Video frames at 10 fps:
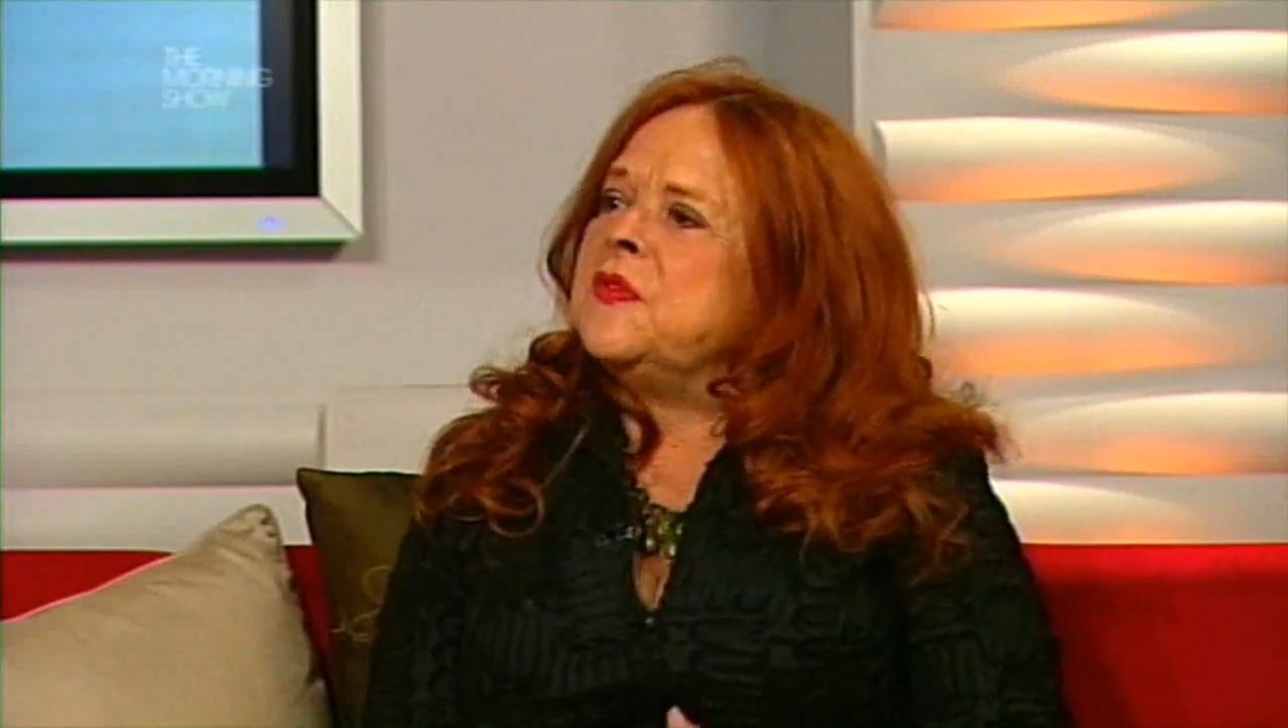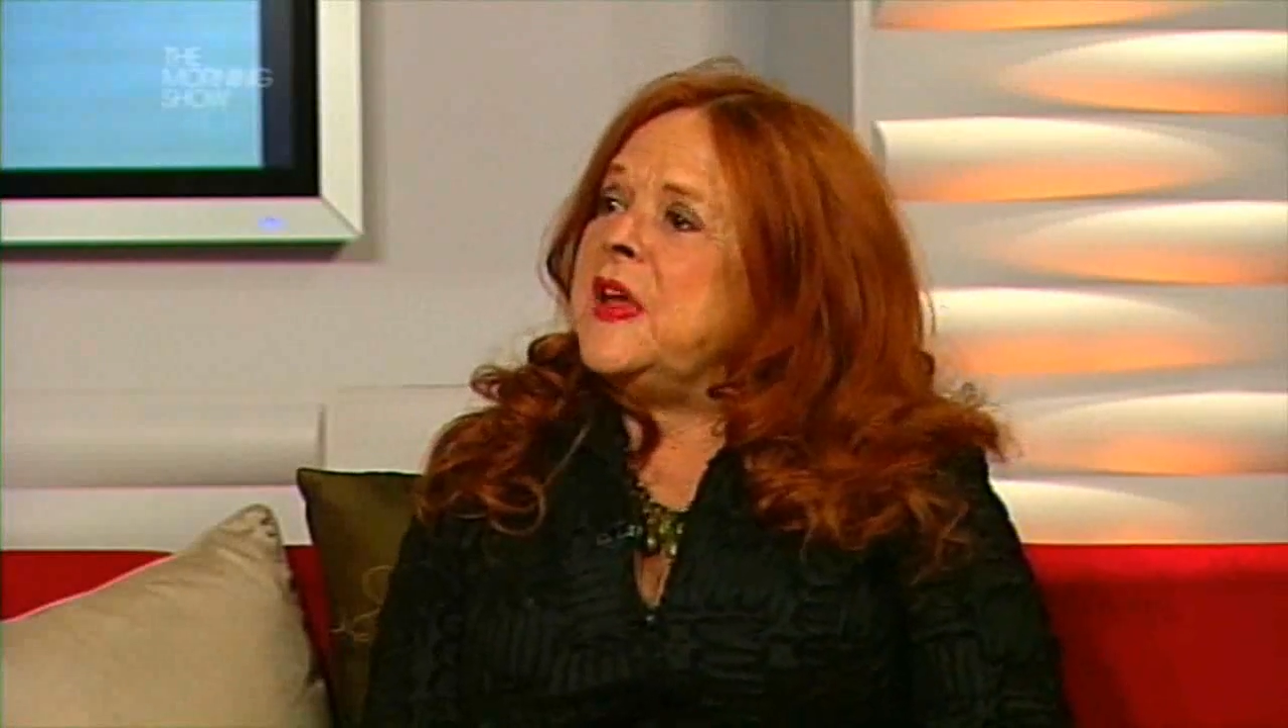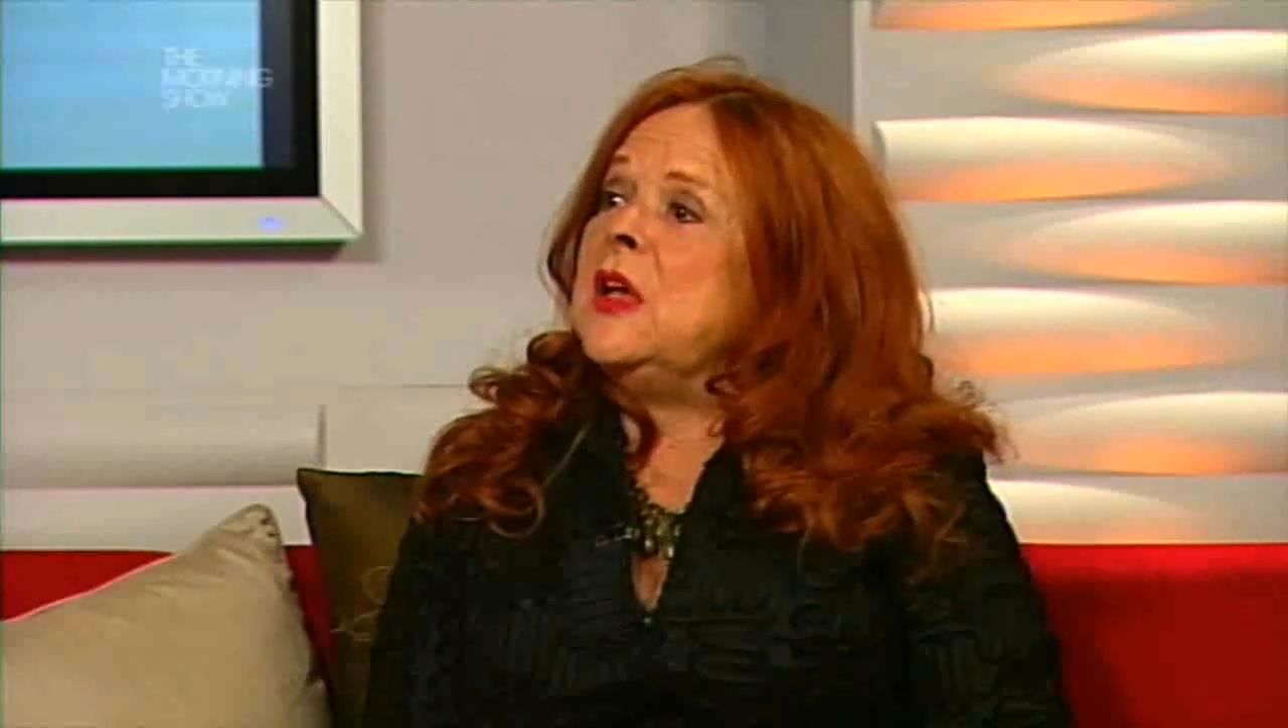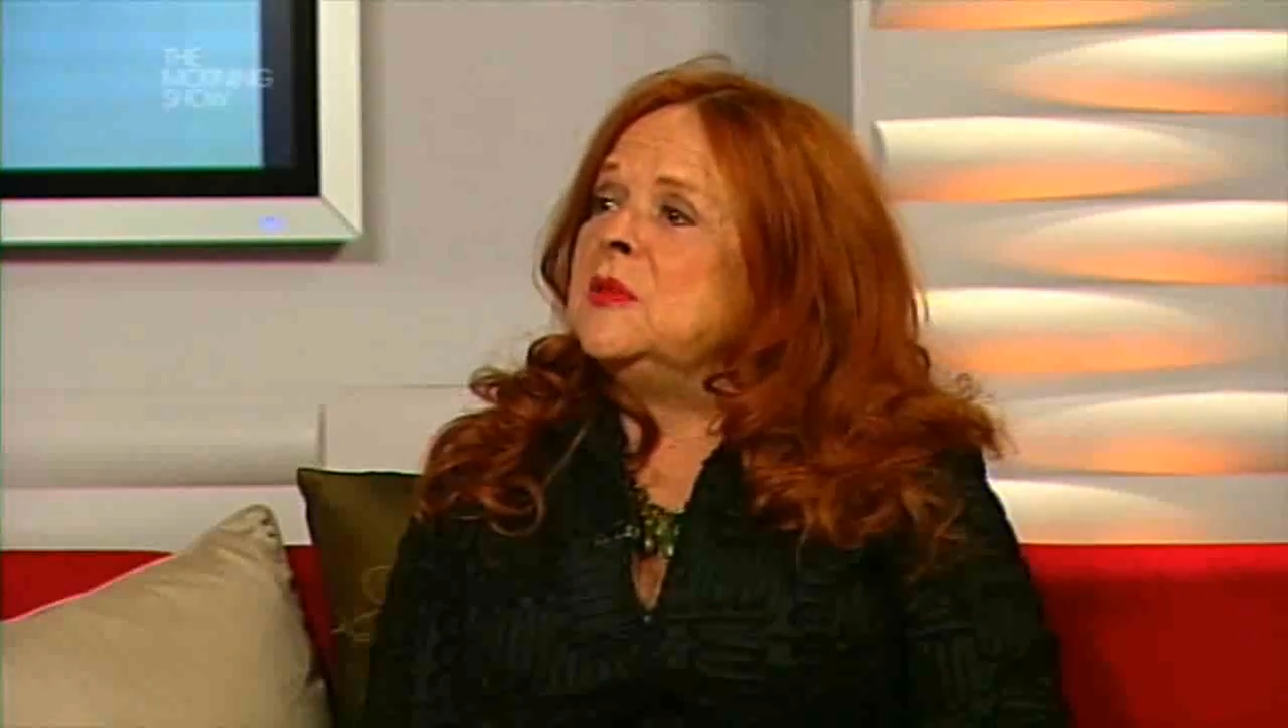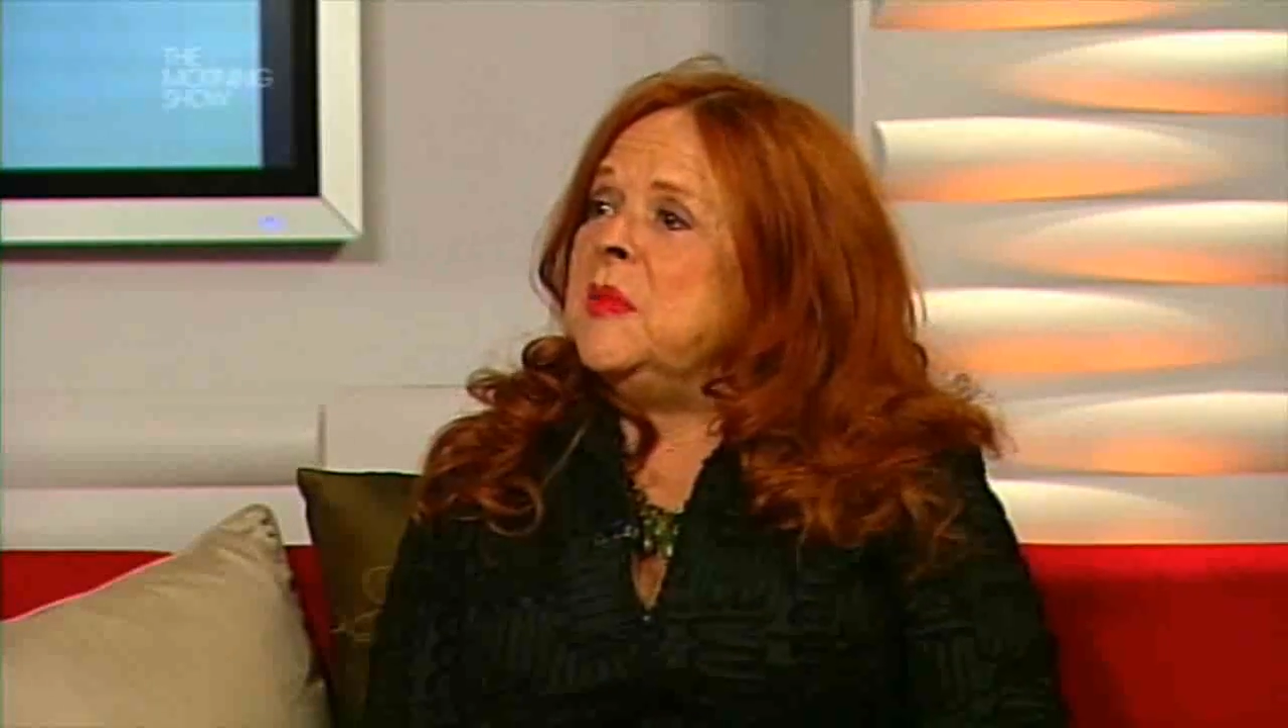
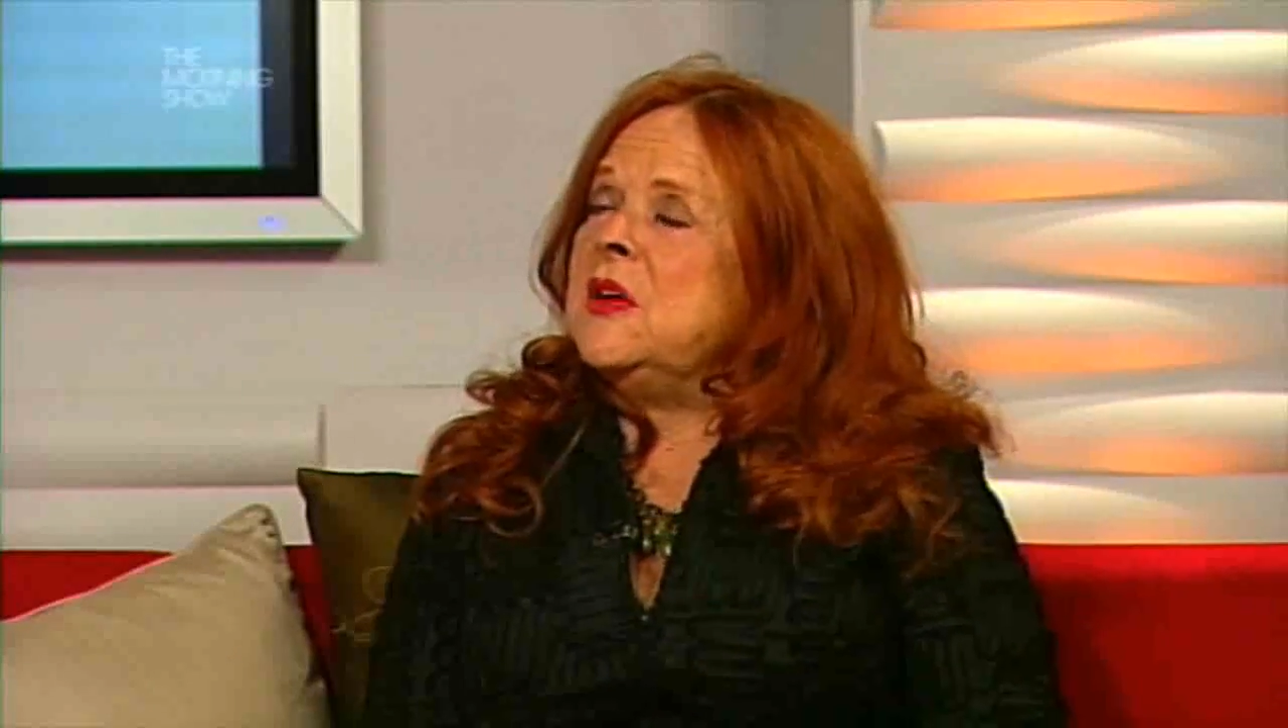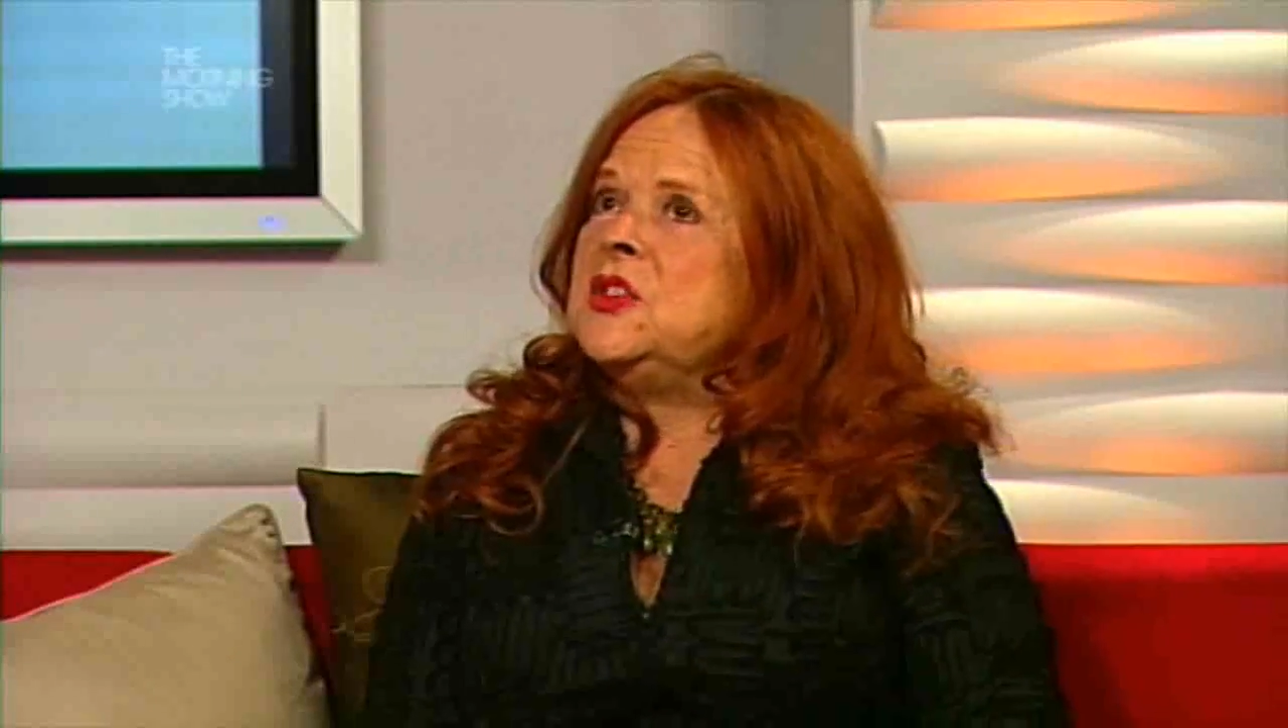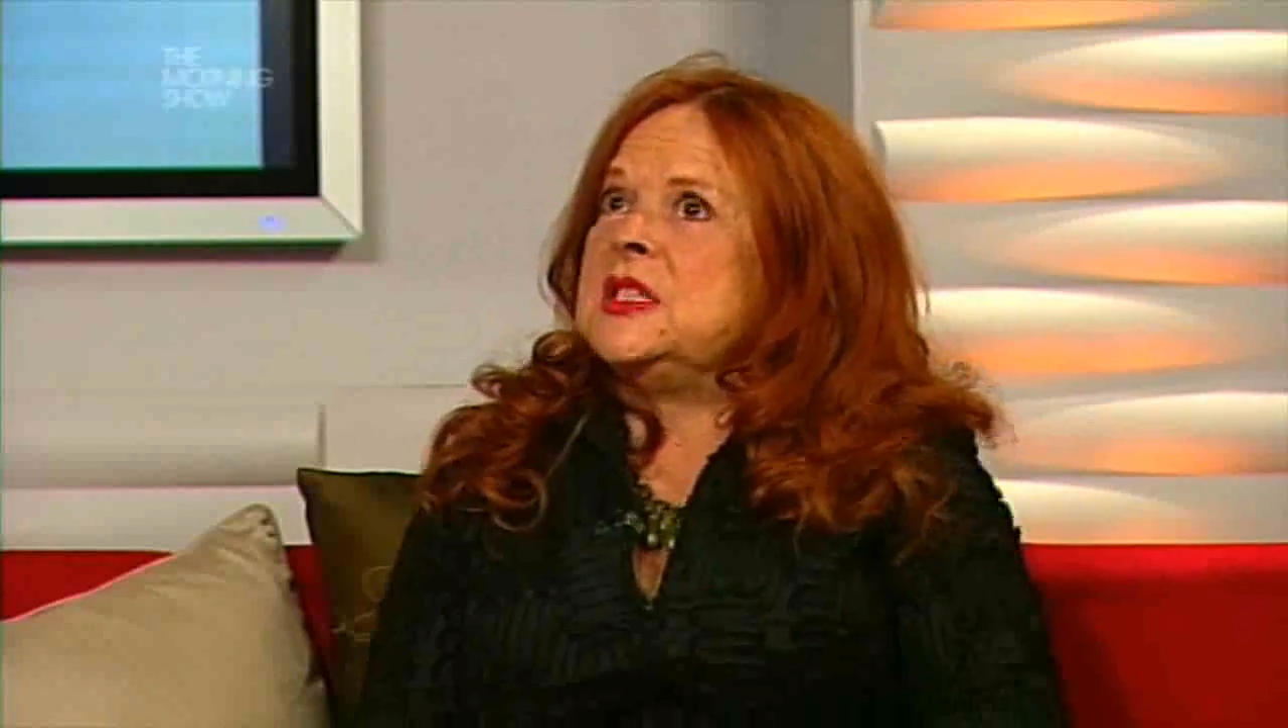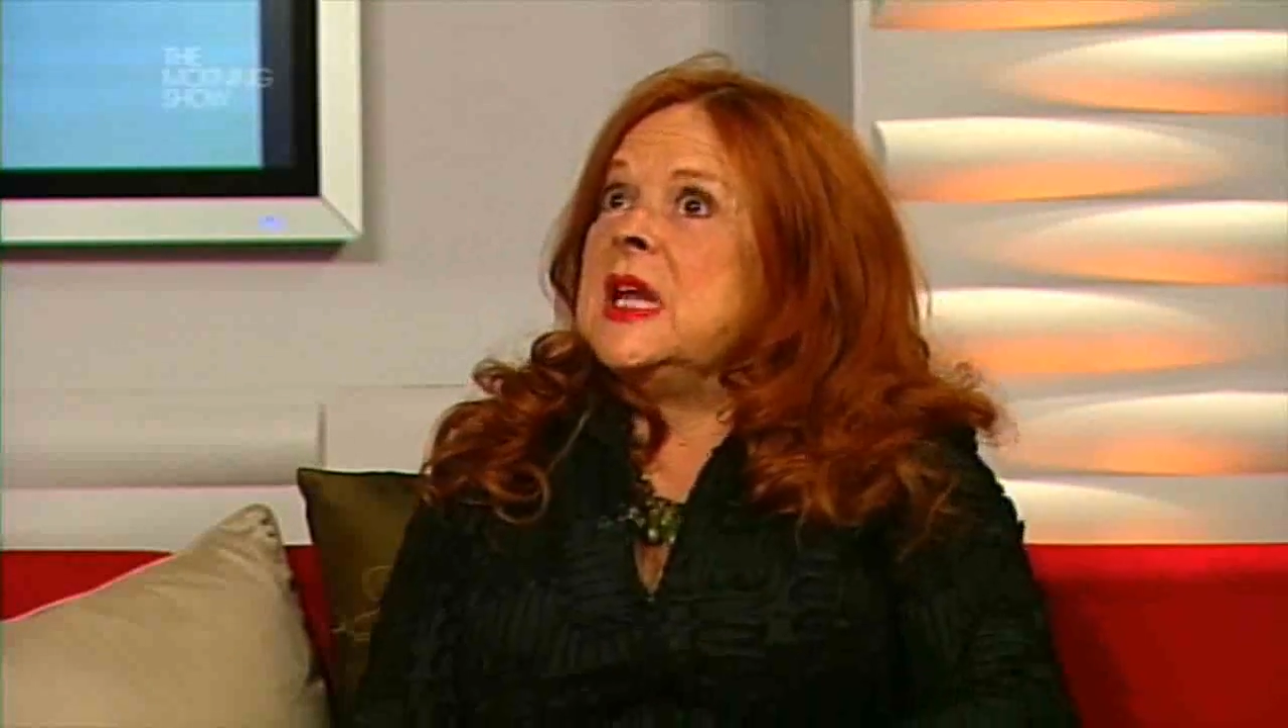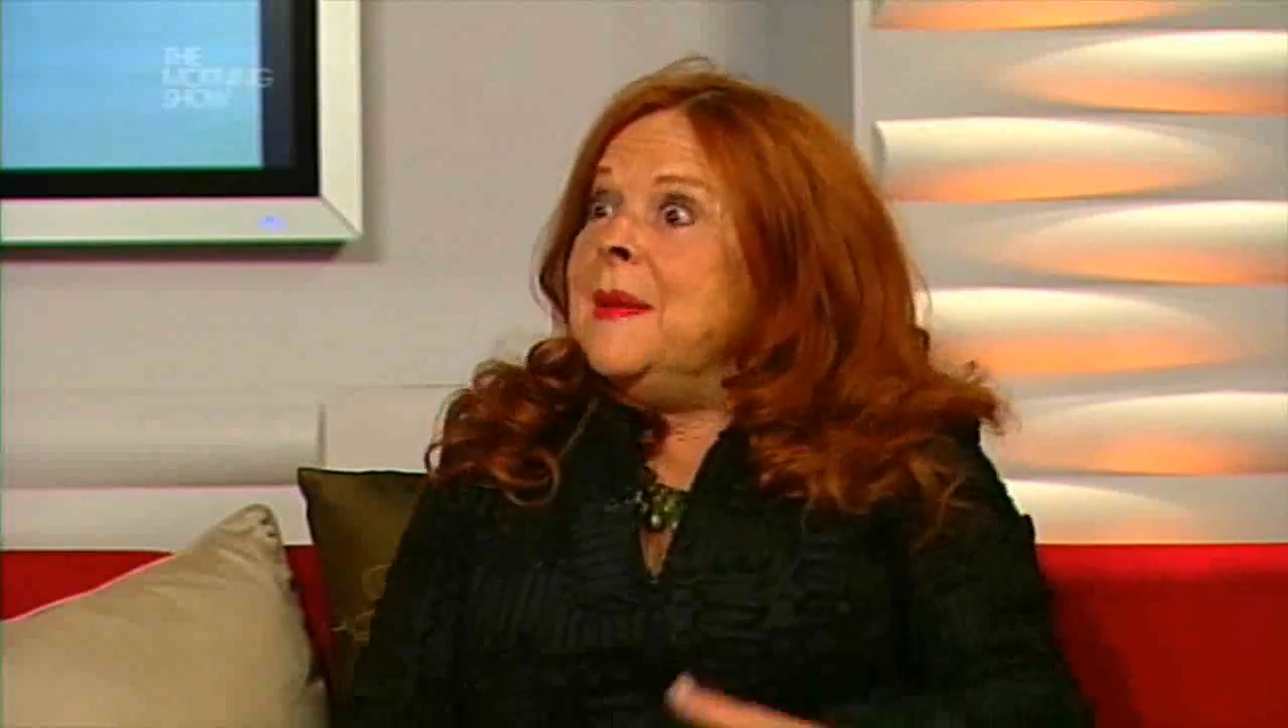failed
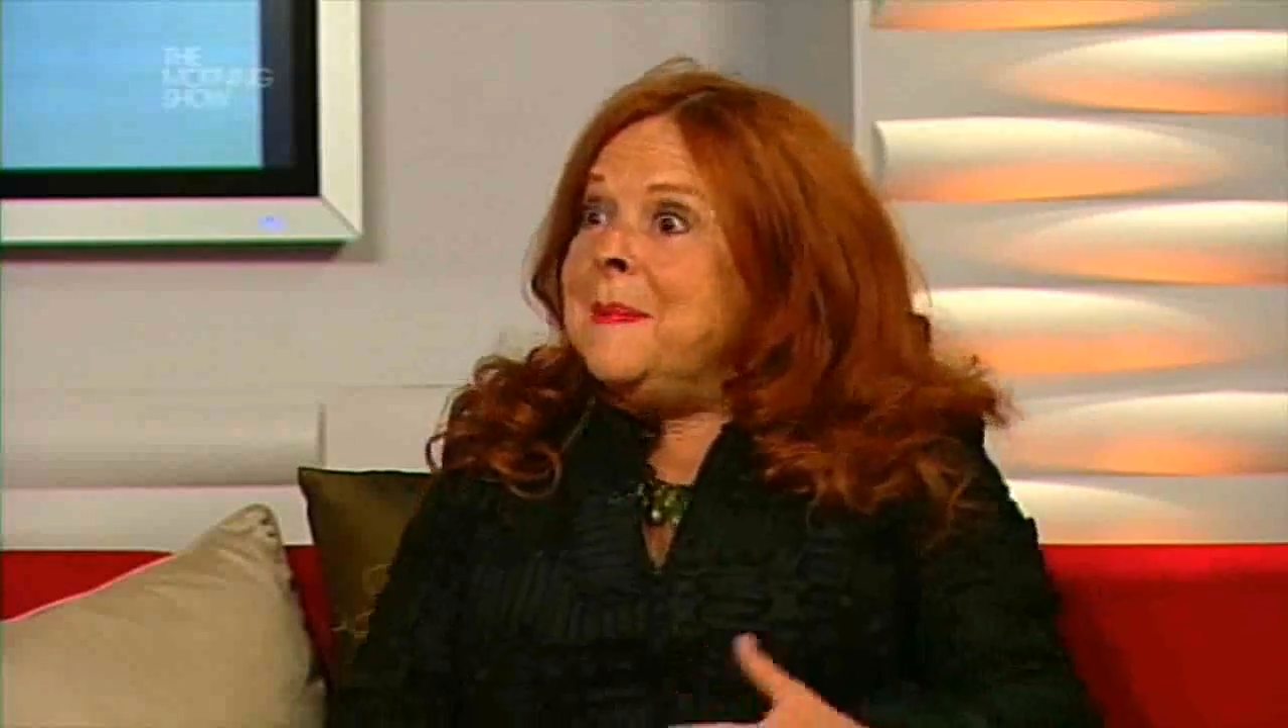marriages.